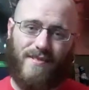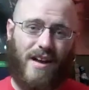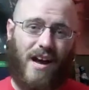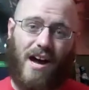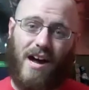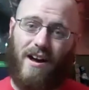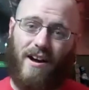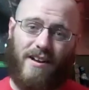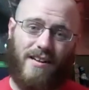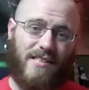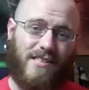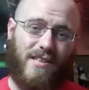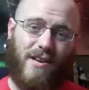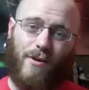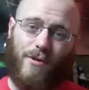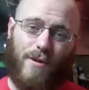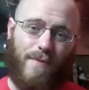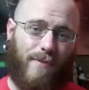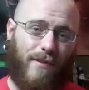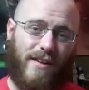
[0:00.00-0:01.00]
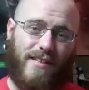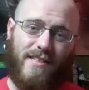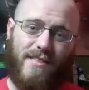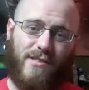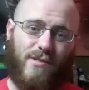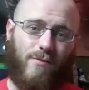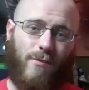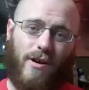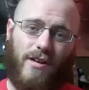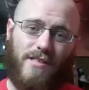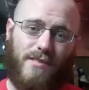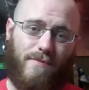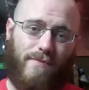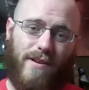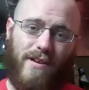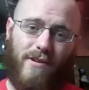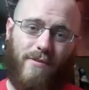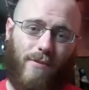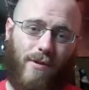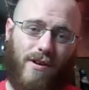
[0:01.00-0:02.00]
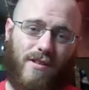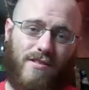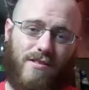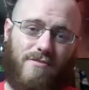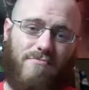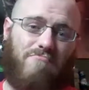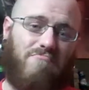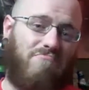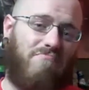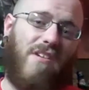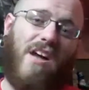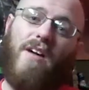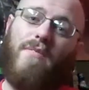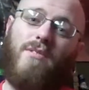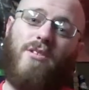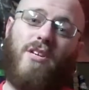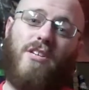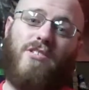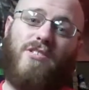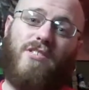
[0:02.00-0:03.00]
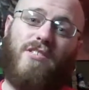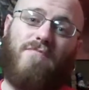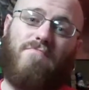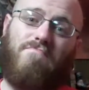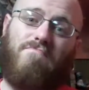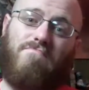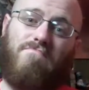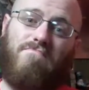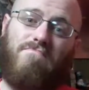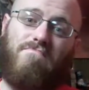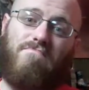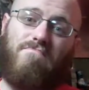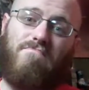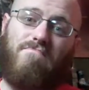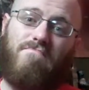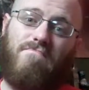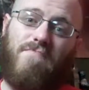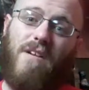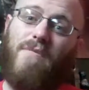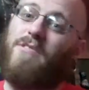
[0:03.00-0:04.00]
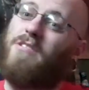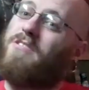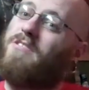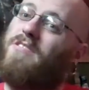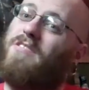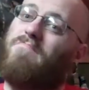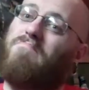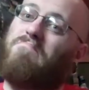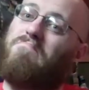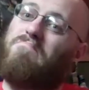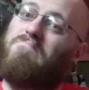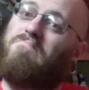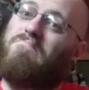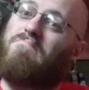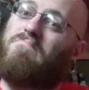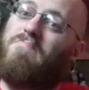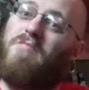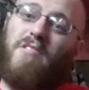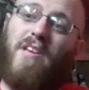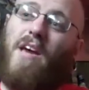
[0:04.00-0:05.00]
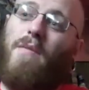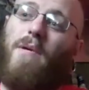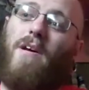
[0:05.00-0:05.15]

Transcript: I honestly only played this once, beat it once, haven't touched it. Haven't touched it. This came